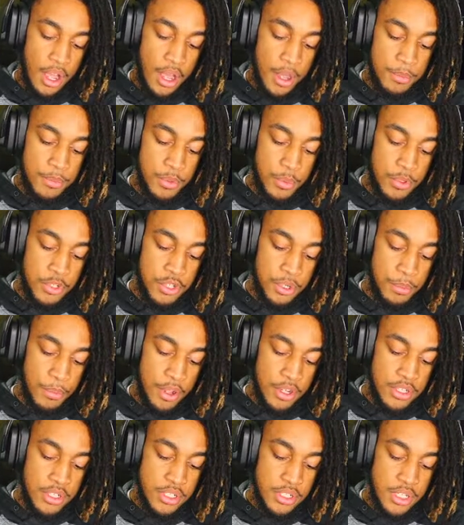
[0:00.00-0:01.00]
The Witcher
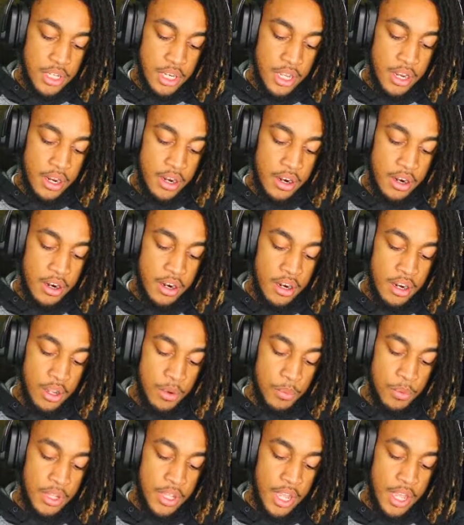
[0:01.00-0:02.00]
Monster Slayer,
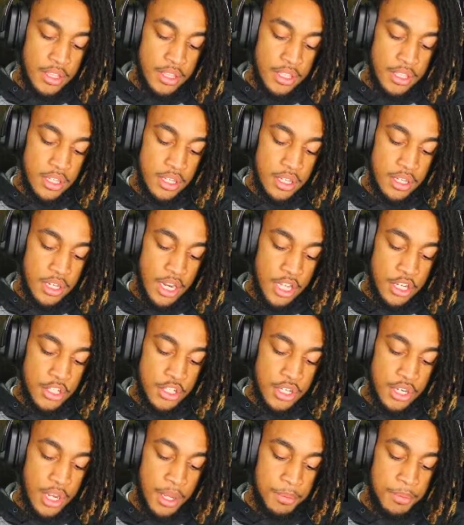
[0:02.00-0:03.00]
we got the next
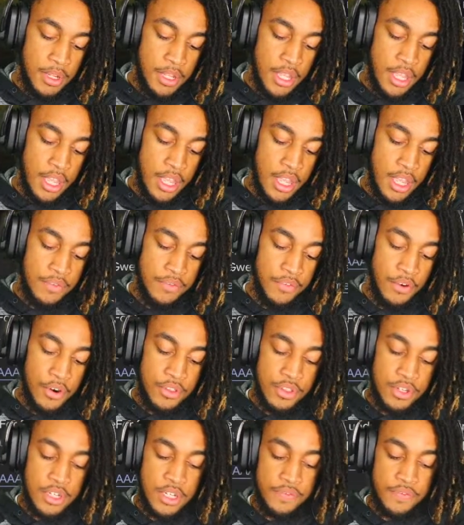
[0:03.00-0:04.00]
gen update and further
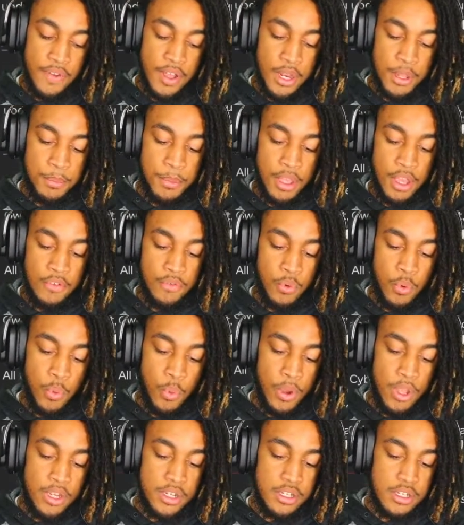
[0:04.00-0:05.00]
development of
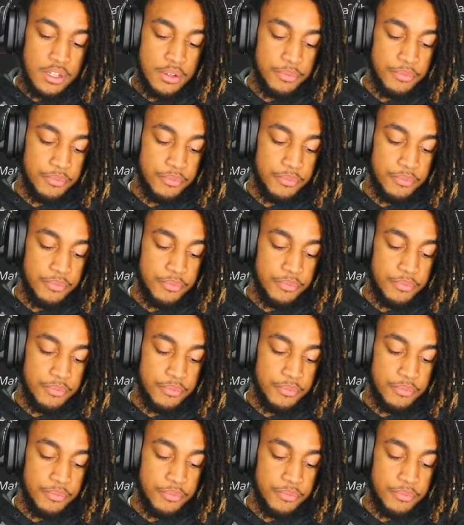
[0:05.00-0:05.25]
Gwent.